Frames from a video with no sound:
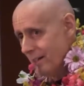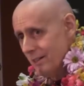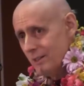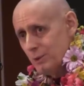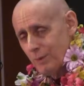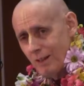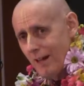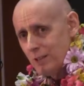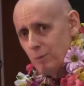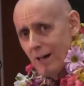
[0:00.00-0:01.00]
You just
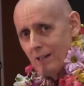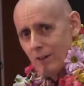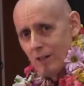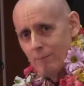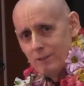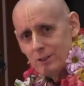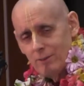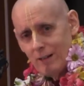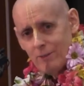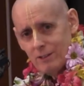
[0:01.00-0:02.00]
realize, why do I have to mess
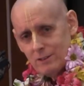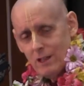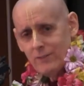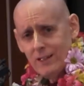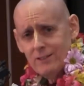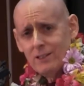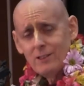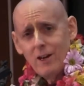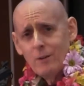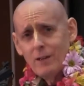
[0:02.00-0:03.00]
around with this stuff and get the
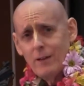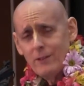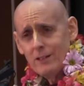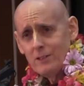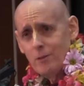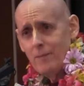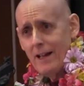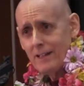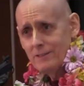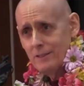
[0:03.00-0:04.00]
karma having to come
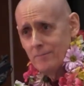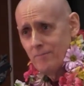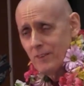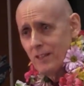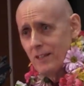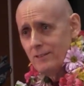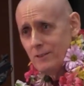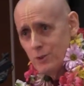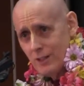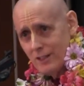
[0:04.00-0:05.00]
back as
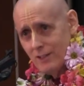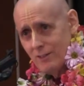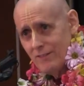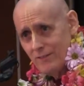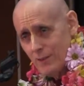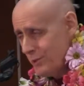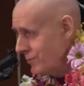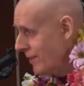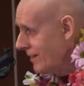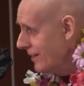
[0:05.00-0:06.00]
a chicken or a fish
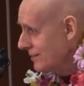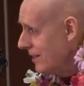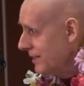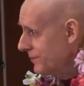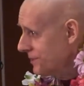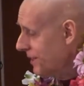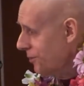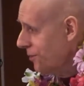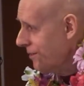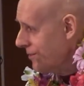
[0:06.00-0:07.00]
in my next life? It's
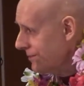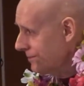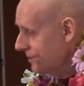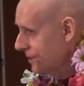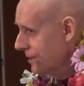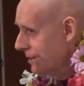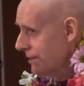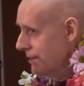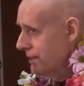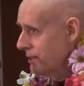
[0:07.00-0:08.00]
not worth
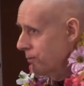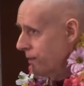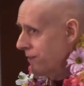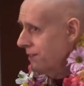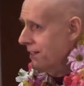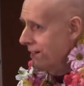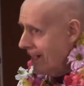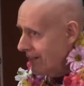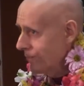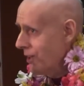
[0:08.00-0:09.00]
it. Better to get
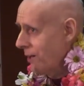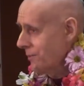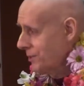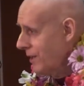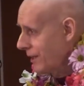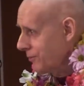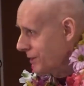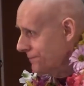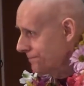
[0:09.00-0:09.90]
out of karma chakra